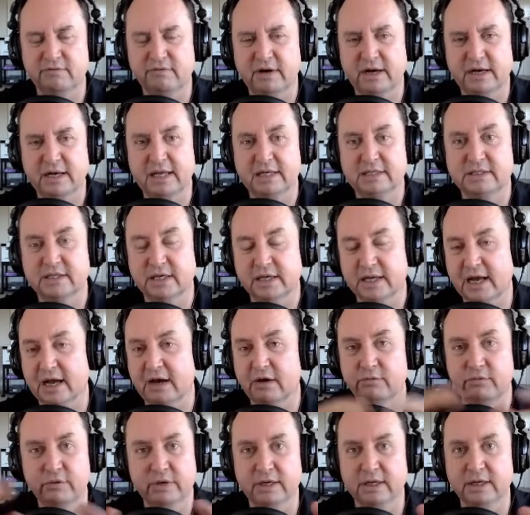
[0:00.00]
financing and
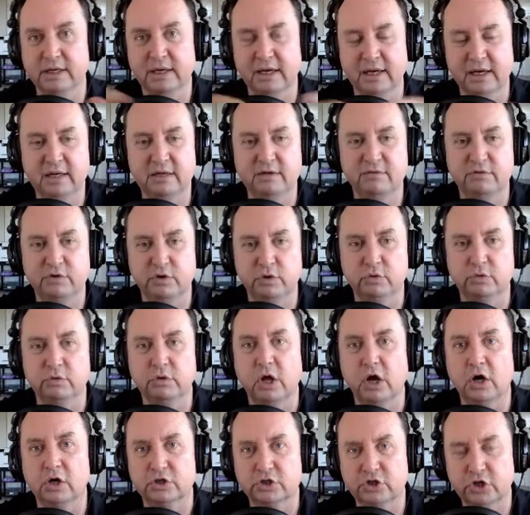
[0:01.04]
how really any of you
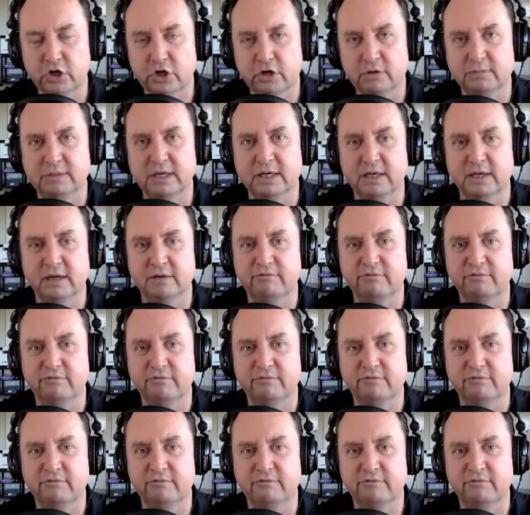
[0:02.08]
long term can